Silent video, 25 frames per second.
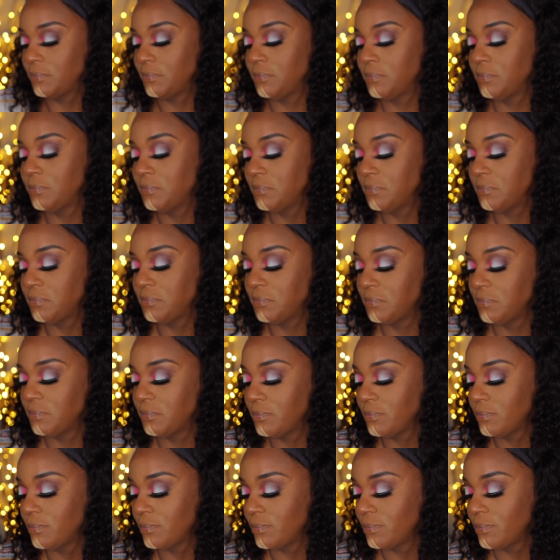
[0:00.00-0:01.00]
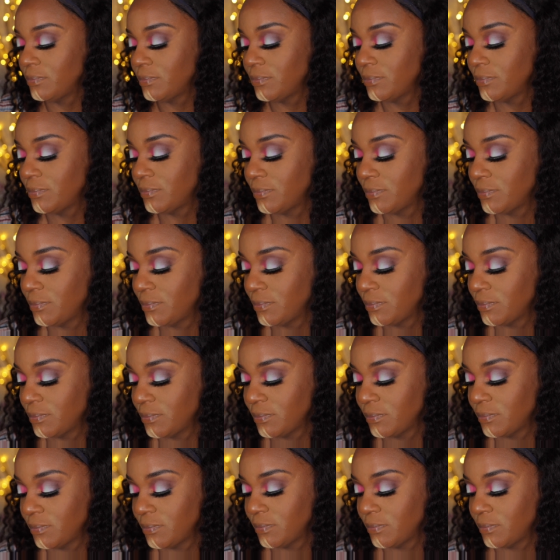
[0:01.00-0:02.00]

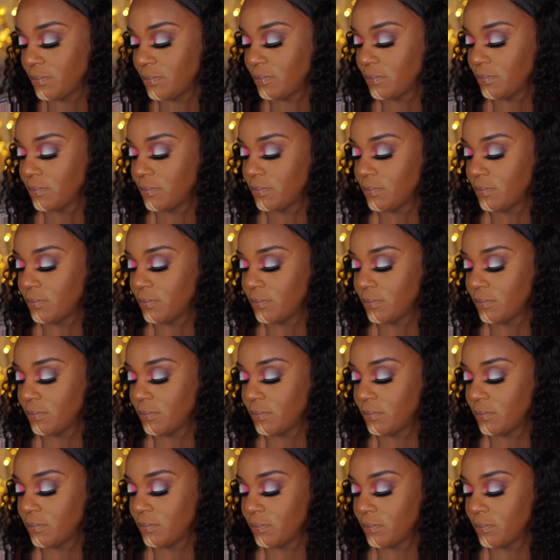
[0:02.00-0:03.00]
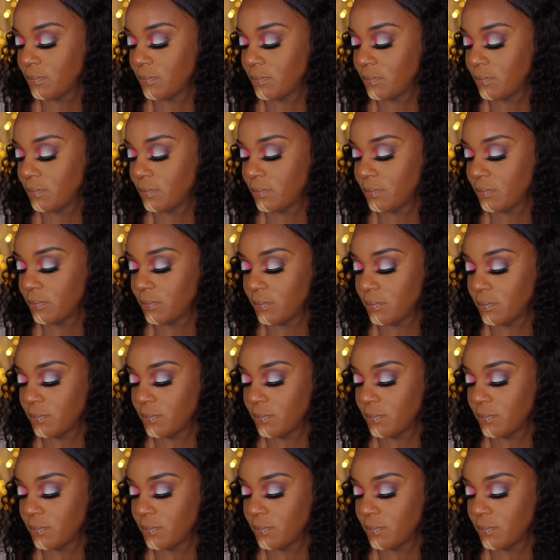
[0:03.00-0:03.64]
Nobody speaks.